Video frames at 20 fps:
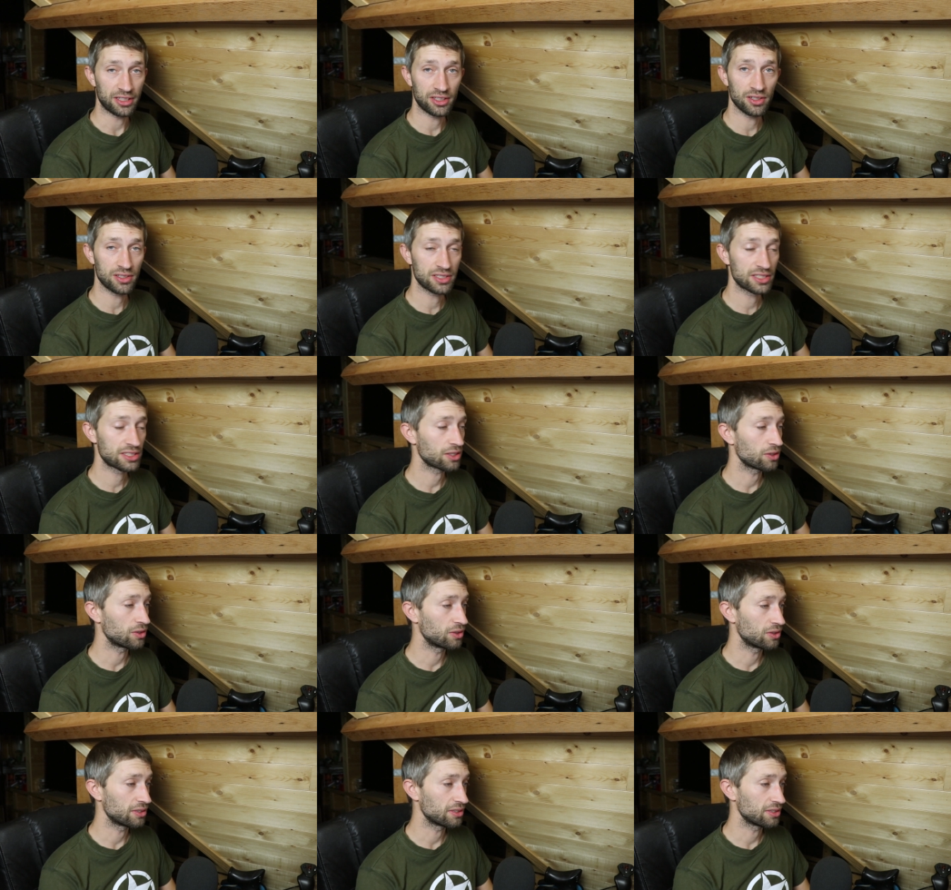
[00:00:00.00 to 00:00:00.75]
guns
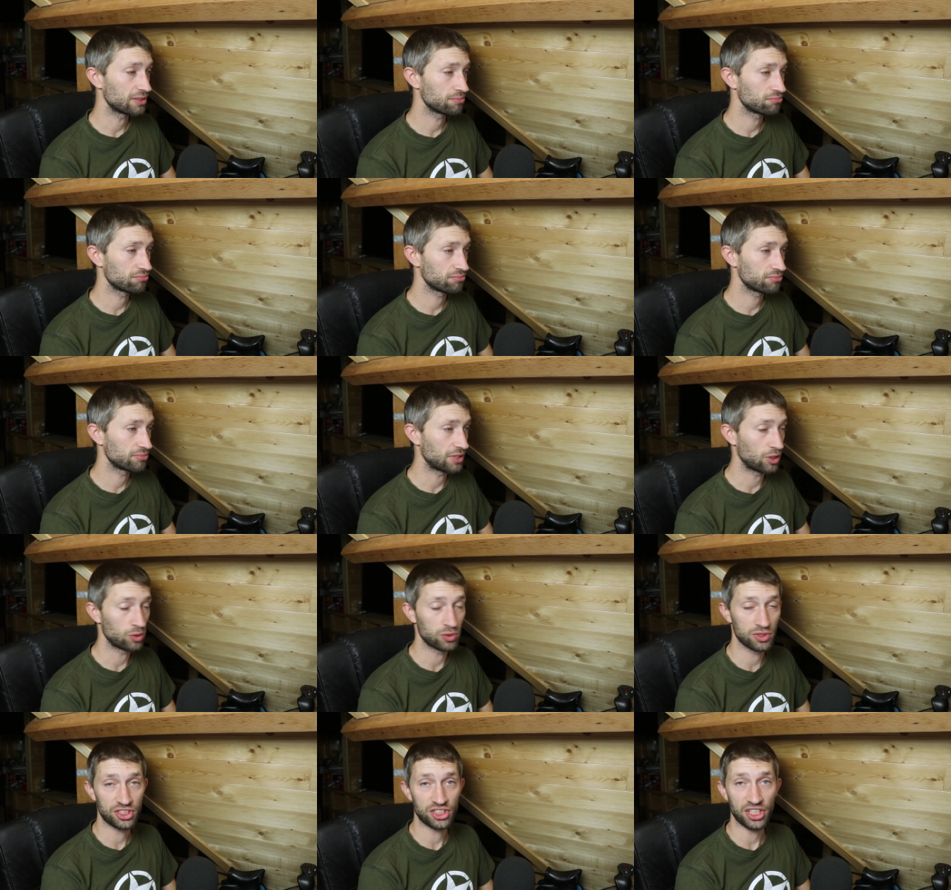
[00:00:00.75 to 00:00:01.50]
or
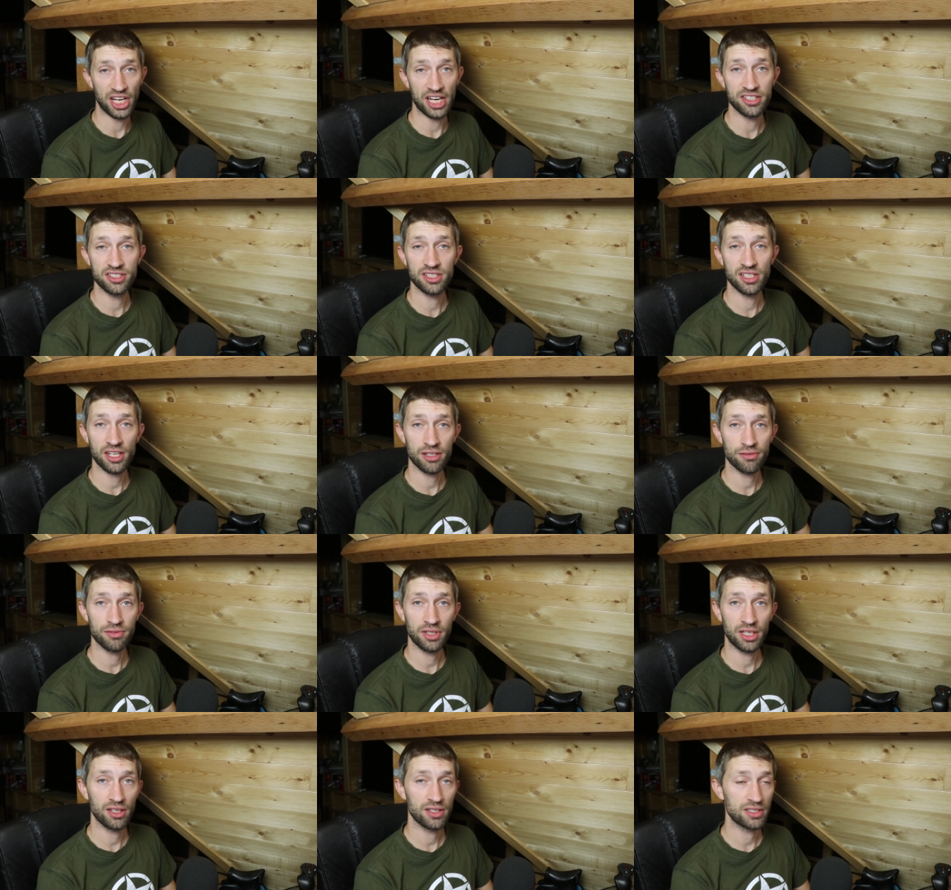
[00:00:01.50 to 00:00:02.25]
don't change a lot
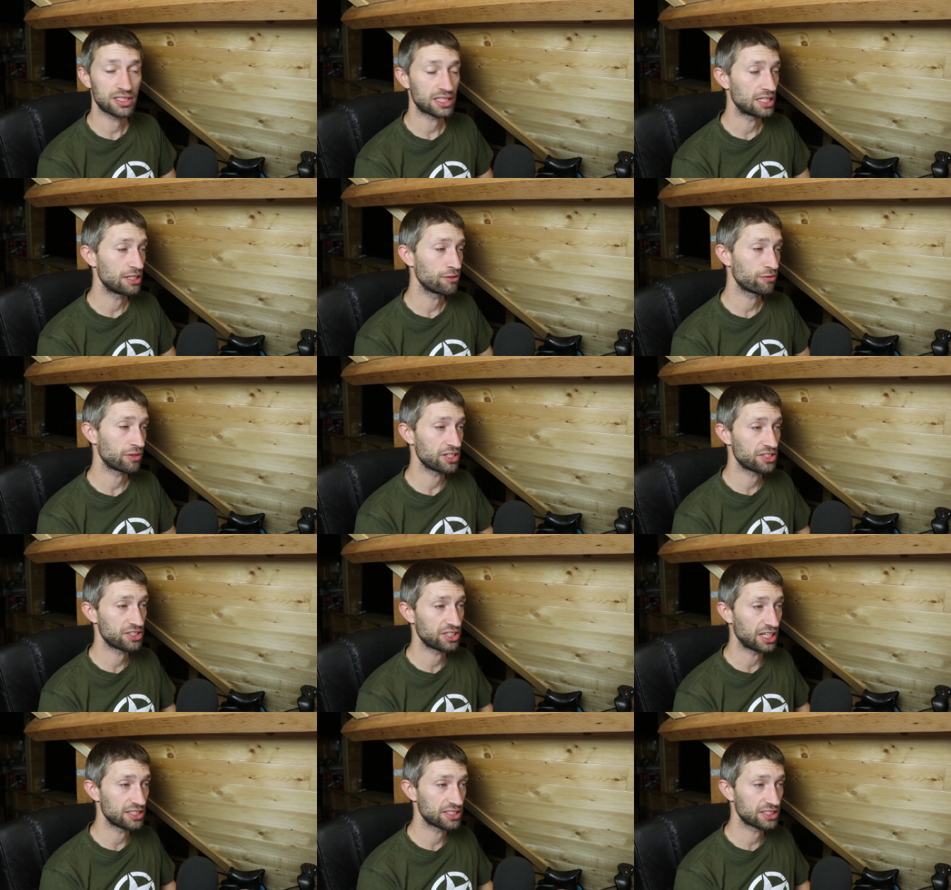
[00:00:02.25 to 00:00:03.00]
of the guns and if I
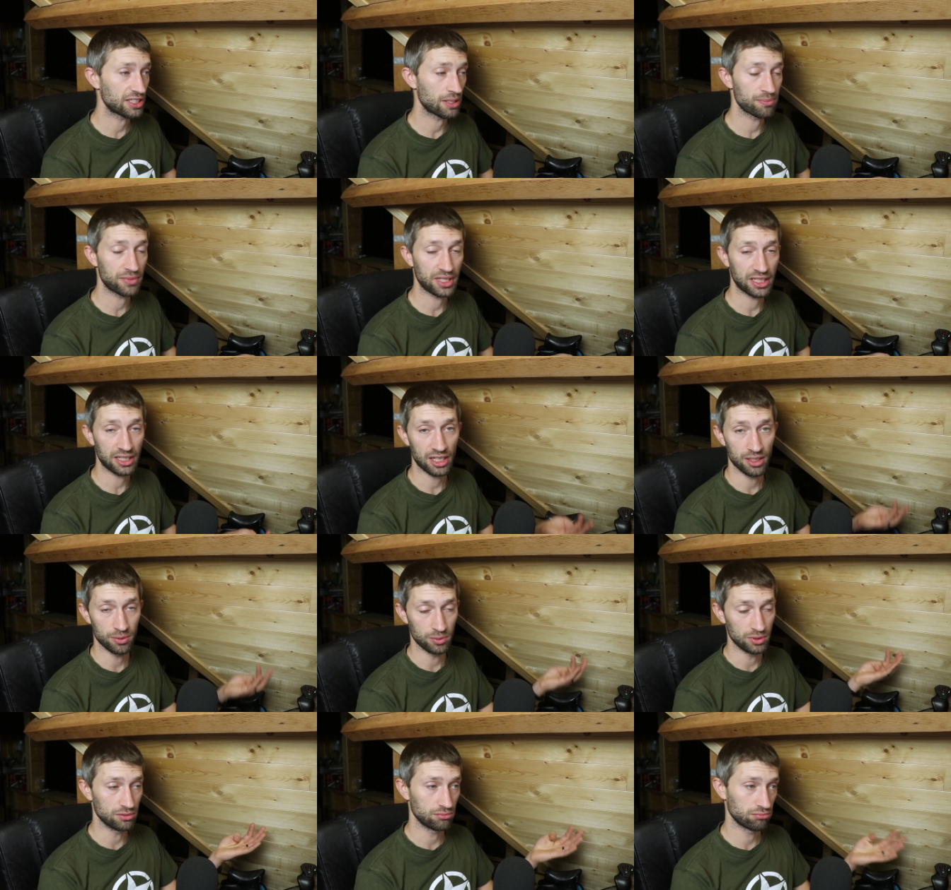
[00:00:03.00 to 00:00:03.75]
change something
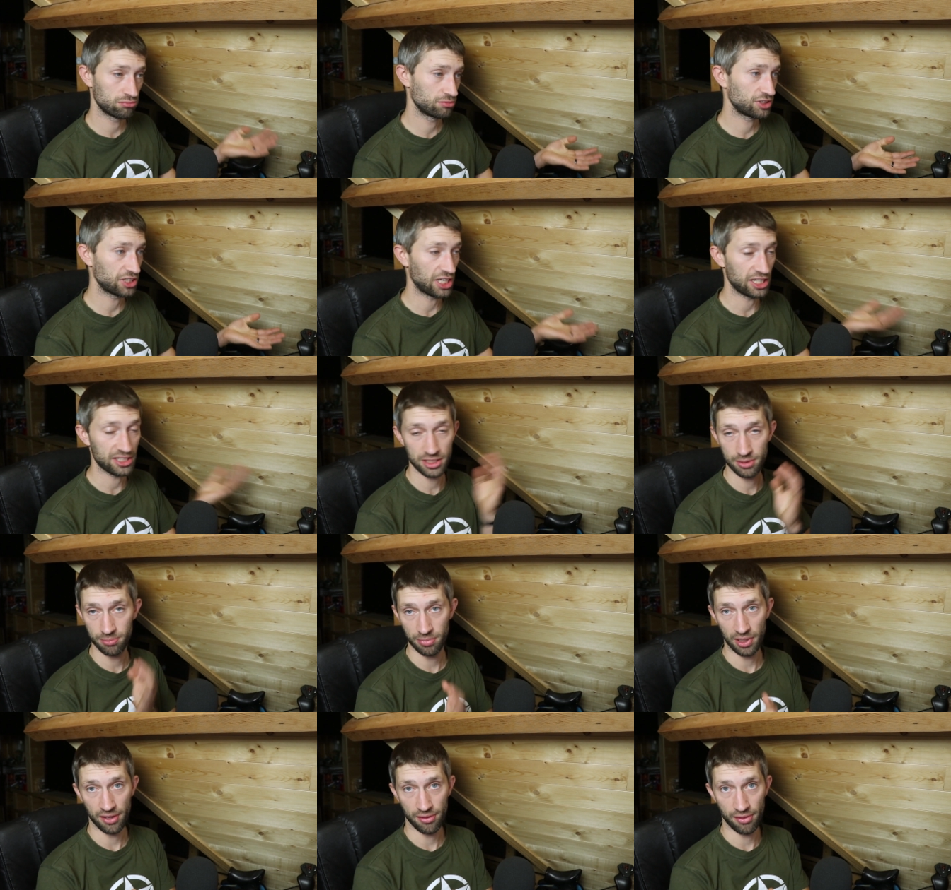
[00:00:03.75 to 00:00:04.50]
I will change
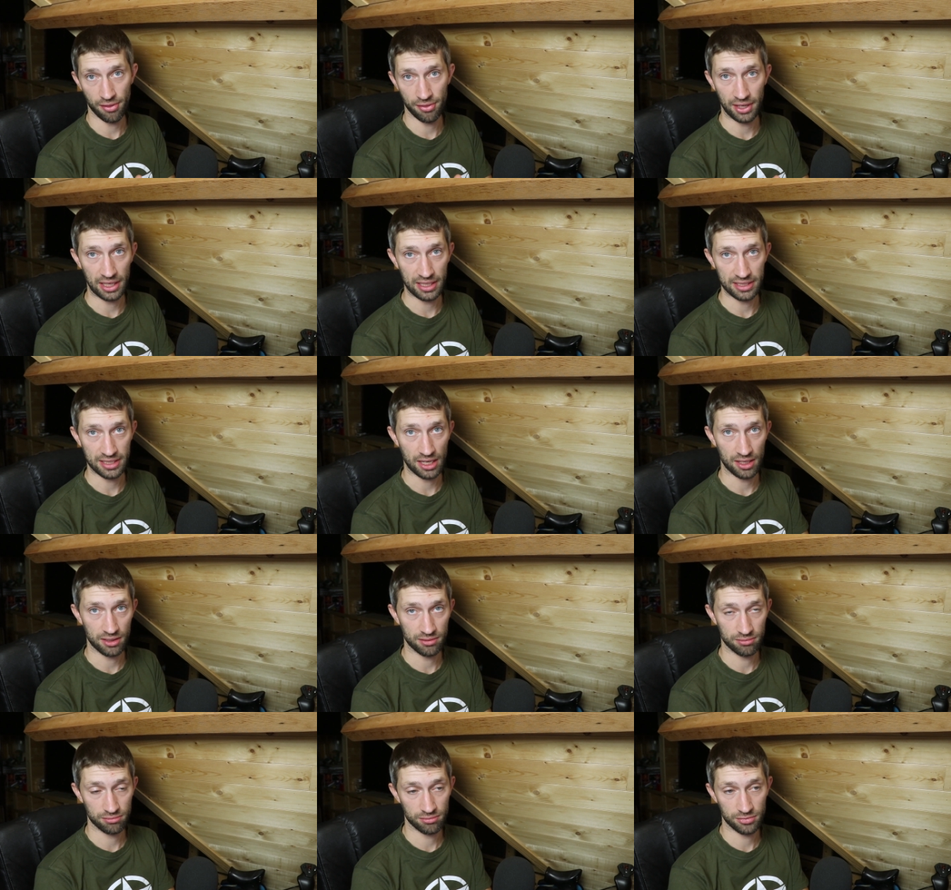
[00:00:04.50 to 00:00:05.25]
it by the things
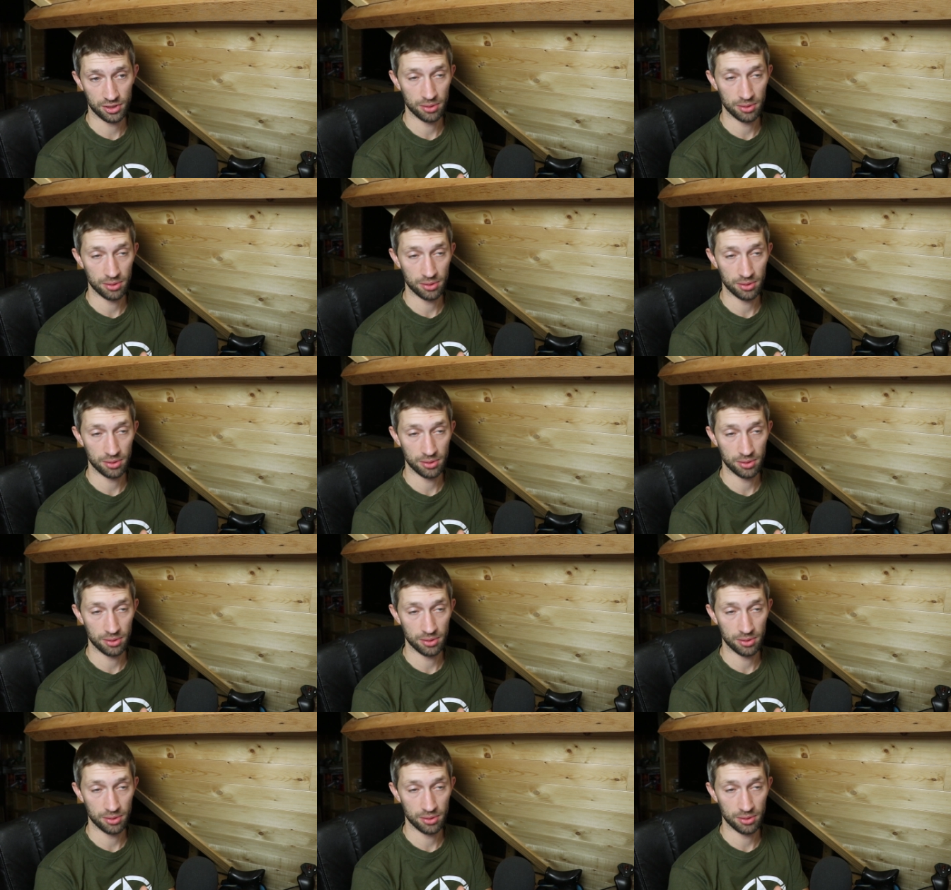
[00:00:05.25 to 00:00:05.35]
that